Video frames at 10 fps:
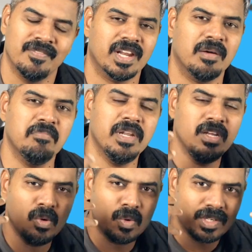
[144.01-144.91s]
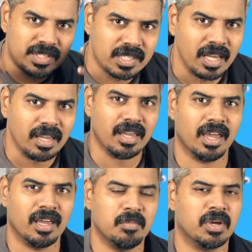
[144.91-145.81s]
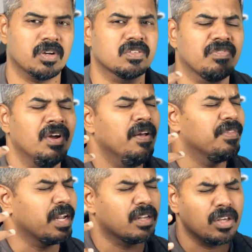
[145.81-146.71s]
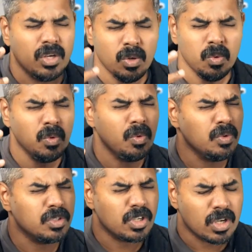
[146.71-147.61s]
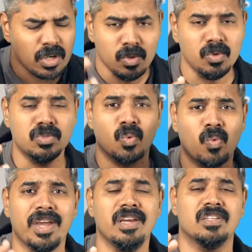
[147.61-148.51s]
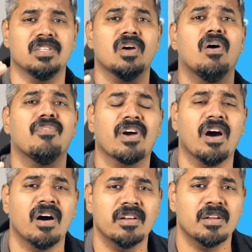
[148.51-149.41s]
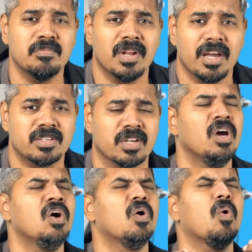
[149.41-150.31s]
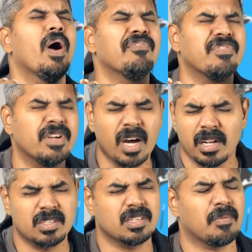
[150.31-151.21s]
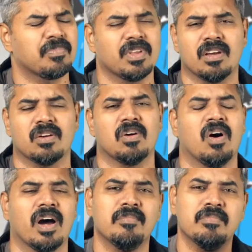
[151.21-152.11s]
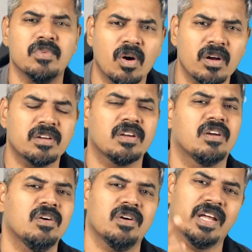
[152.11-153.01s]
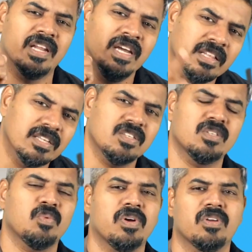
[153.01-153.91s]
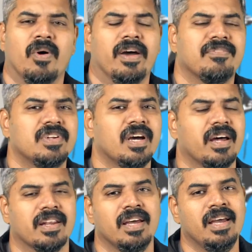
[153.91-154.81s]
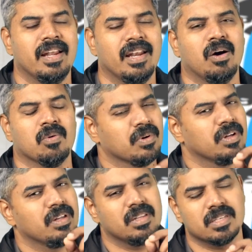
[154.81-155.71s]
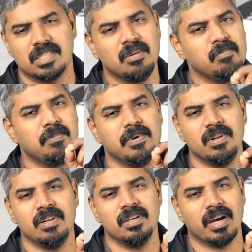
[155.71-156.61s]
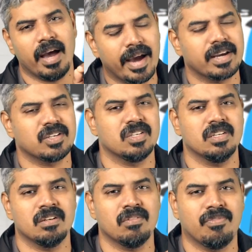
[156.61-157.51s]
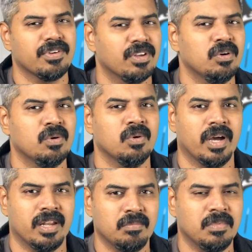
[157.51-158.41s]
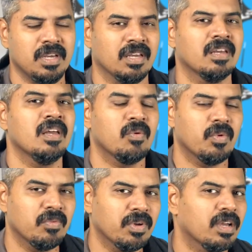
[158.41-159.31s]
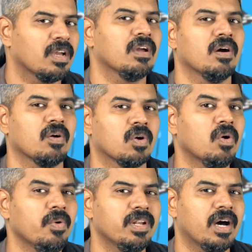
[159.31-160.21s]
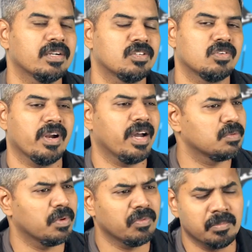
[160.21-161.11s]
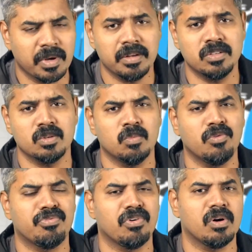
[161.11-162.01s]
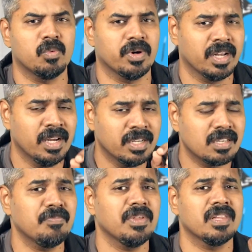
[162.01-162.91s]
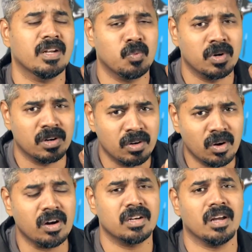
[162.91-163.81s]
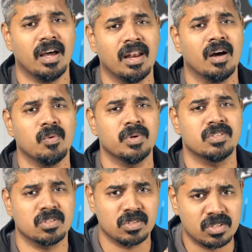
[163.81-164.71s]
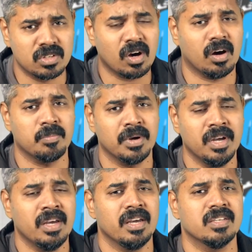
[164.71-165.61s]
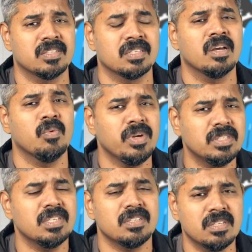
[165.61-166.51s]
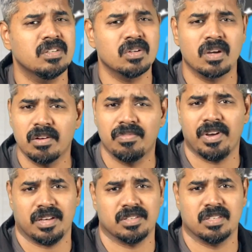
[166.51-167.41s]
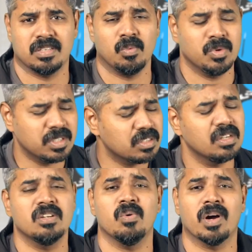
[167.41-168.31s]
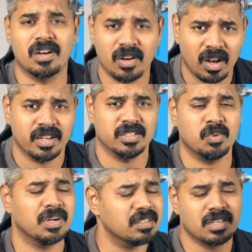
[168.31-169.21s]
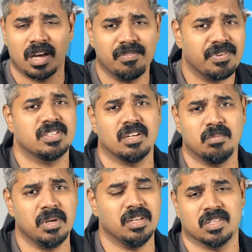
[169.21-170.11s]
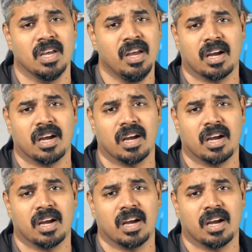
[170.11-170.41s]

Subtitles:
There are many who are sinking because of that huge weight of condemnation. Oh, I've done something wrong. I'm not good. And this is what you have done. Now, the simple action for you and me when we go in our tracks, when we begin to move forward, something that would not allow us to stop is we just need to confess. We just need to acknowledge. What does confession means?